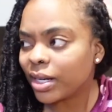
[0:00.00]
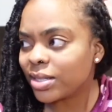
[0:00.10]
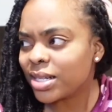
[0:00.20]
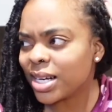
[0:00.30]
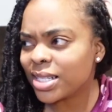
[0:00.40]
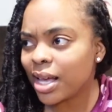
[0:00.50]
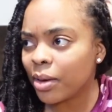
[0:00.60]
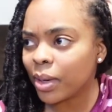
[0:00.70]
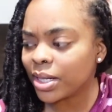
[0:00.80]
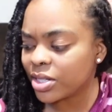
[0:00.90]
else did I say I
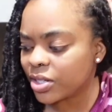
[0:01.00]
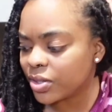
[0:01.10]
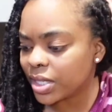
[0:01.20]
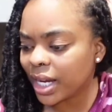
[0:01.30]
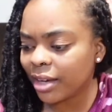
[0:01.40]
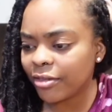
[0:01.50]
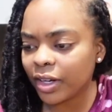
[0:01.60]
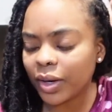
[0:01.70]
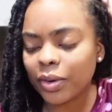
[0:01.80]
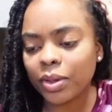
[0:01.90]
wanted to do today?
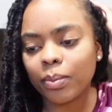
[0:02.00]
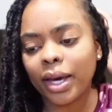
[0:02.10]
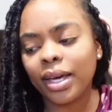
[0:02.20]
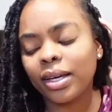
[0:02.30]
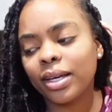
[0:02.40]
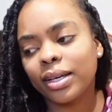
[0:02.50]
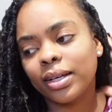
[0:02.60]
Figure out the mic.